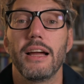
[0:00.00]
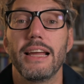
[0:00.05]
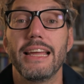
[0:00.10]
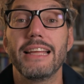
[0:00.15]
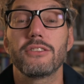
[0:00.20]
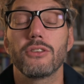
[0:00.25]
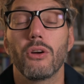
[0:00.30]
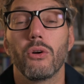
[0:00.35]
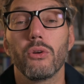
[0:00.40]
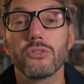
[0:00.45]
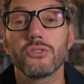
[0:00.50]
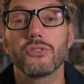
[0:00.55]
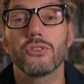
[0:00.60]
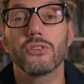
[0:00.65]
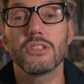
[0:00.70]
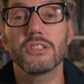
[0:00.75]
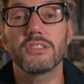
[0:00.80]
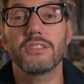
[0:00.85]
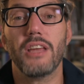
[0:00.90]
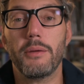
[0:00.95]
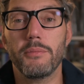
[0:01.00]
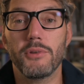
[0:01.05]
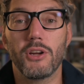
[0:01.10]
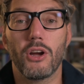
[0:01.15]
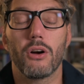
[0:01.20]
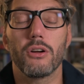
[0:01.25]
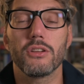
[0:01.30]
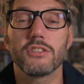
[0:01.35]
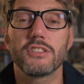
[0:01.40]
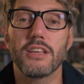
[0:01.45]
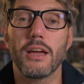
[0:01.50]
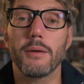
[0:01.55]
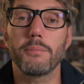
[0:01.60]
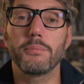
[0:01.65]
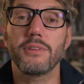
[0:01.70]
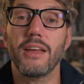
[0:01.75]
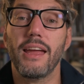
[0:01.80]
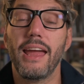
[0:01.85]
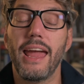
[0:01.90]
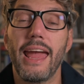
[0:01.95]
It's also the same
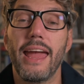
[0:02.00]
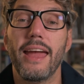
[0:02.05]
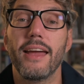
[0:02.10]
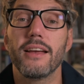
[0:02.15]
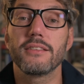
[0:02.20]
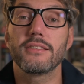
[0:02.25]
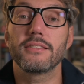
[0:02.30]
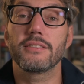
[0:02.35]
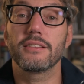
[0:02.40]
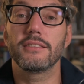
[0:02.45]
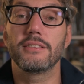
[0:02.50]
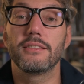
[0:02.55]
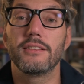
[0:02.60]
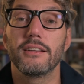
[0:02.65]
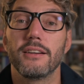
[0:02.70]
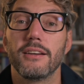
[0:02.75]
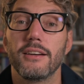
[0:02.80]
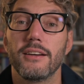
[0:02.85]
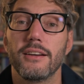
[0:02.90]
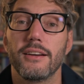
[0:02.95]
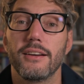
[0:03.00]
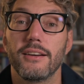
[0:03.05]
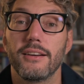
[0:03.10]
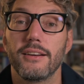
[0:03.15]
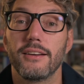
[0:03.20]
concept as the